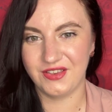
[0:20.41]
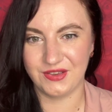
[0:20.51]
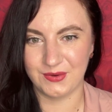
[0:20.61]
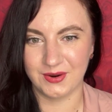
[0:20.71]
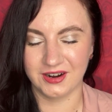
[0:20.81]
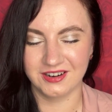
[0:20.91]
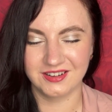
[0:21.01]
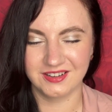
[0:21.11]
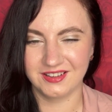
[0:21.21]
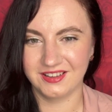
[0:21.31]

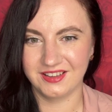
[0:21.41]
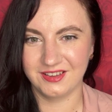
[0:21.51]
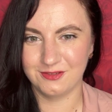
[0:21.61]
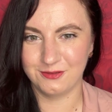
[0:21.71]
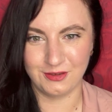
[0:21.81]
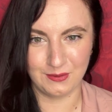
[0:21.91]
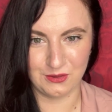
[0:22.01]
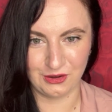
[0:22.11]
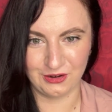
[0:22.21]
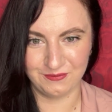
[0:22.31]
your
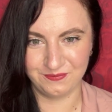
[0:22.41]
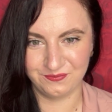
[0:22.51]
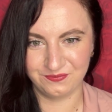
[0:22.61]
future.